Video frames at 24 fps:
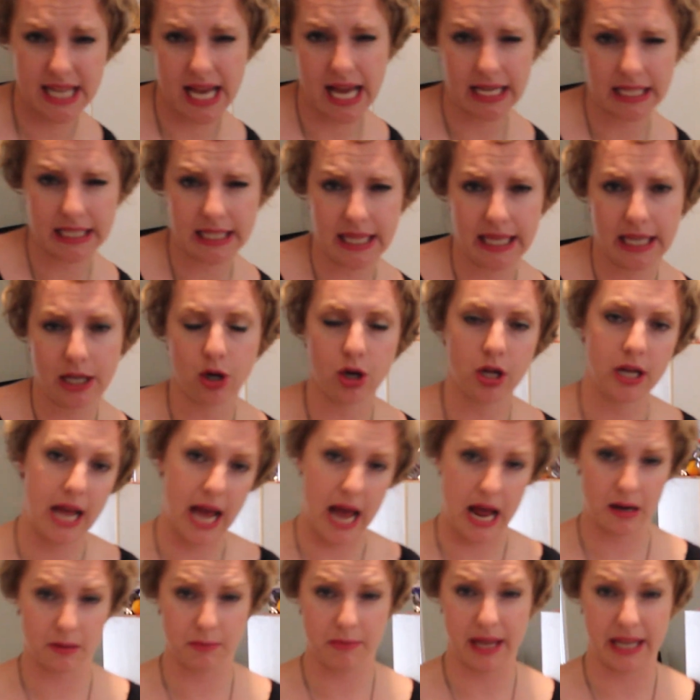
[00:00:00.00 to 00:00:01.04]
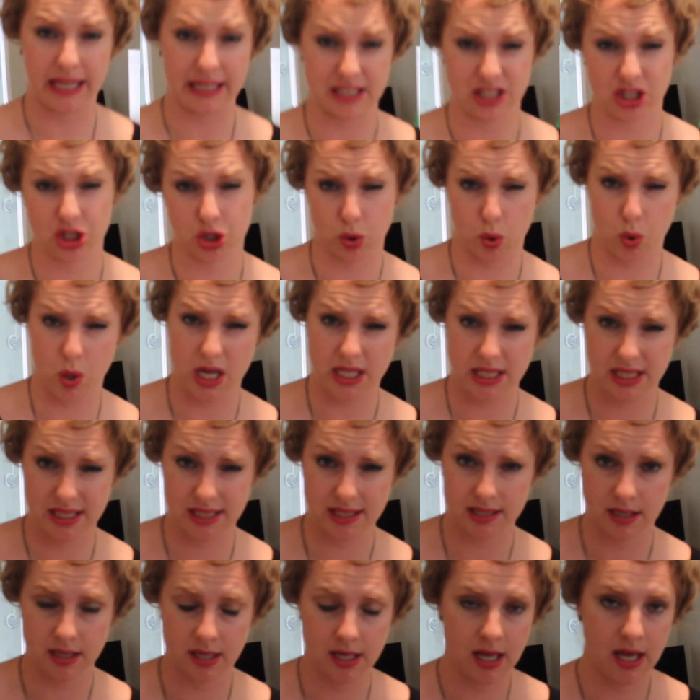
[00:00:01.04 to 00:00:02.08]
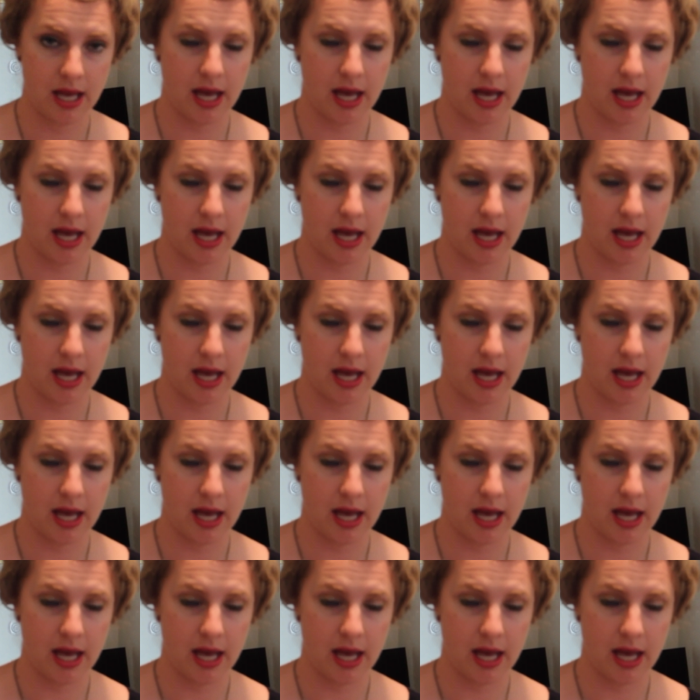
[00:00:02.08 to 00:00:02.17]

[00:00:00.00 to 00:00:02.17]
technique on how to make a sauce.